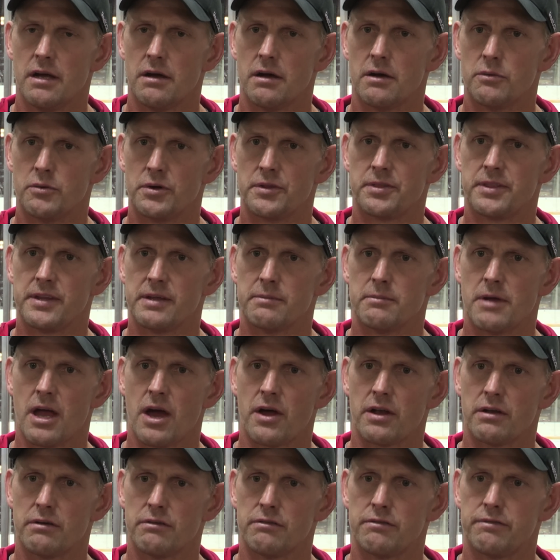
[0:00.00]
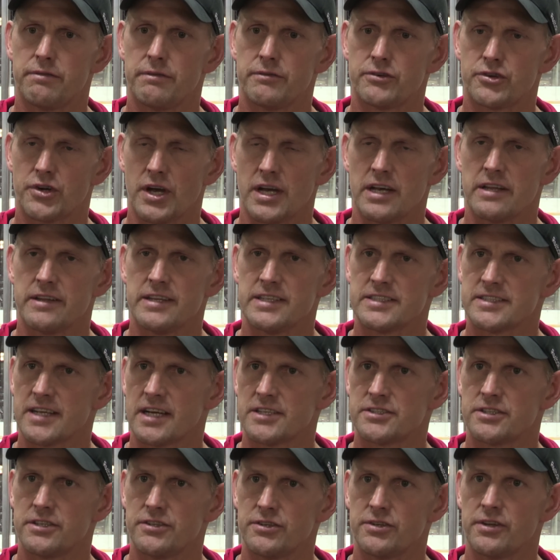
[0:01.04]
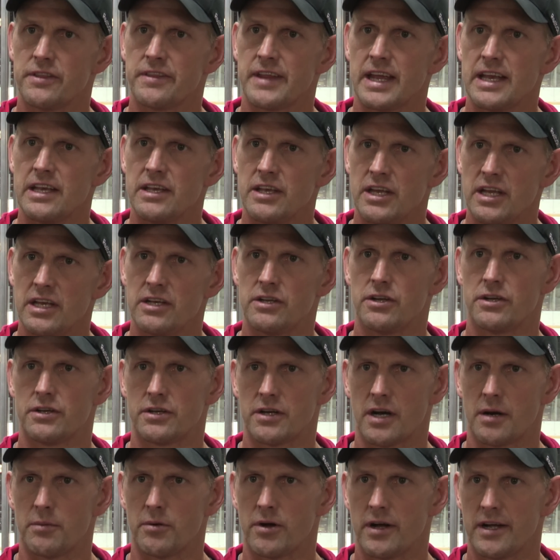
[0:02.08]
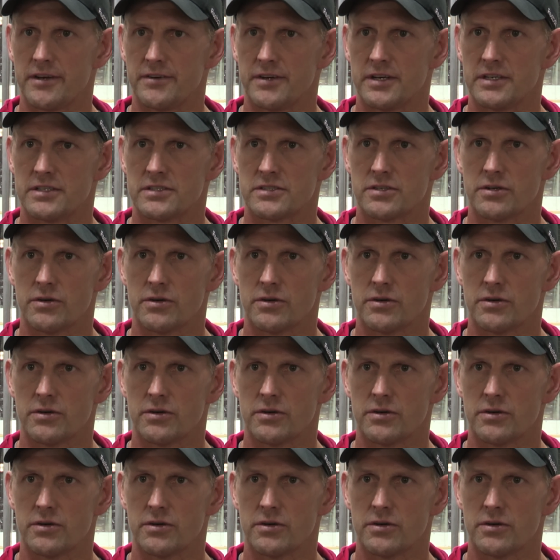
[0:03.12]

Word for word: Uh, with the amount of training these guys are doing, they need good carbohydrates.